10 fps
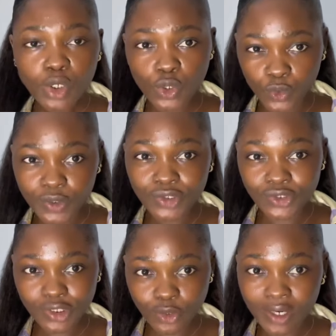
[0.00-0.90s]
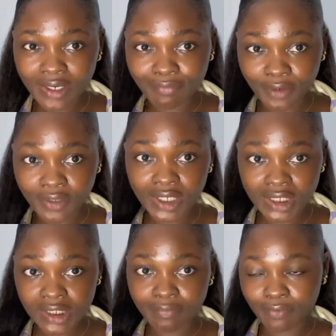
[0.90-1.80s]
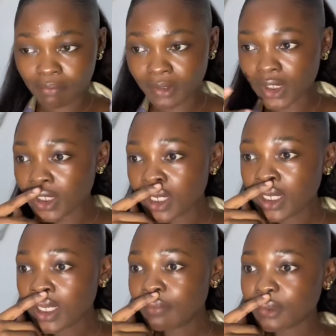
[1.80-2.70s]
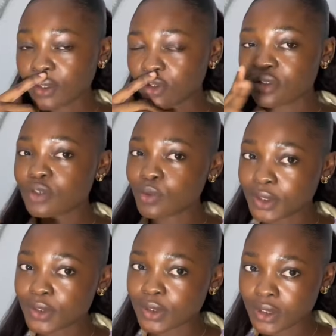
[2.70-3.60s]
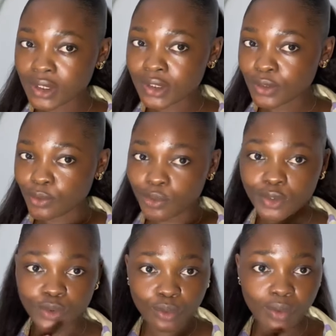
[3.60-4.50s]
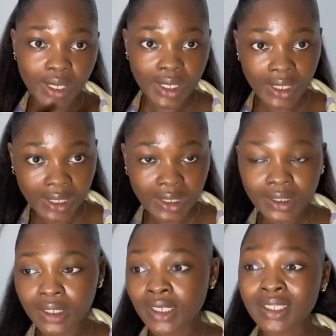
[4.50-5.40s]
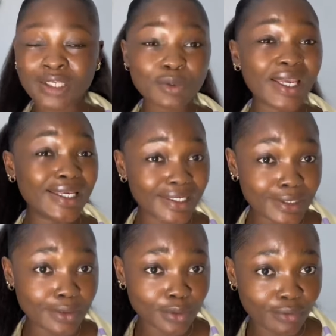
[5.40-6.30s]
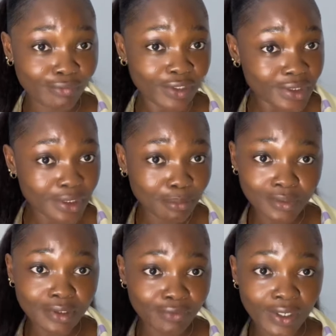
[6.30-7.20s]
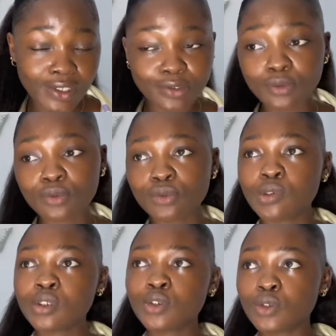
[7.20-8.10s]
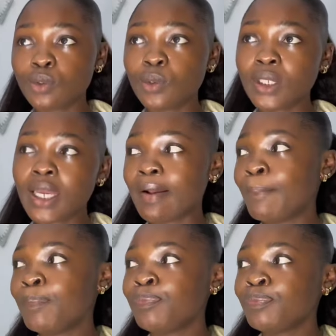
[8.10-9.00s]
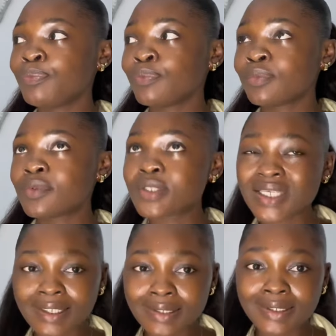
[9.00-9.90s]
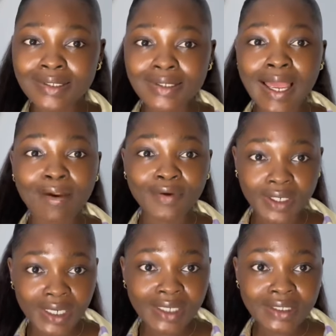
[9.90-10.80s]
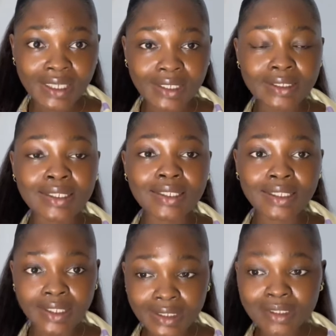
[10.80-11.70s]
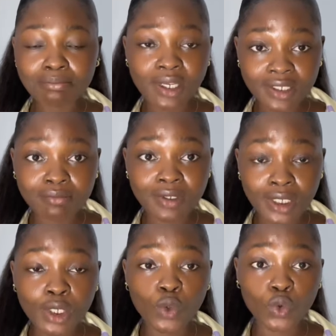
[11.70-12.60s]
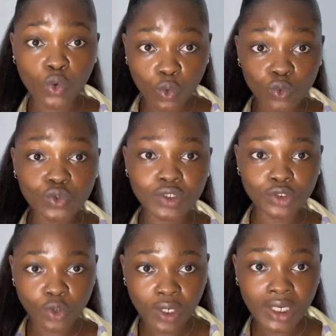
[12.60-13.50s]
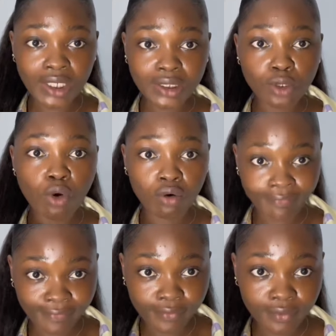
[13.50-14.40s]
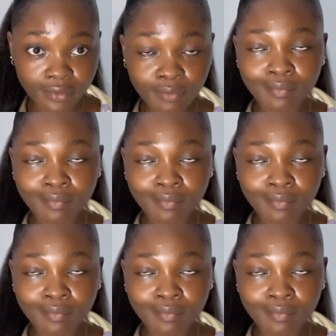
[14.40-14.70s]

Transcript: going to the toilet very easy for me, because going to the toilet is always so hard. That's why I eat a lot of vegetables, if you guys don't know. So yeah, since I realized that this makes me go to the toilet often,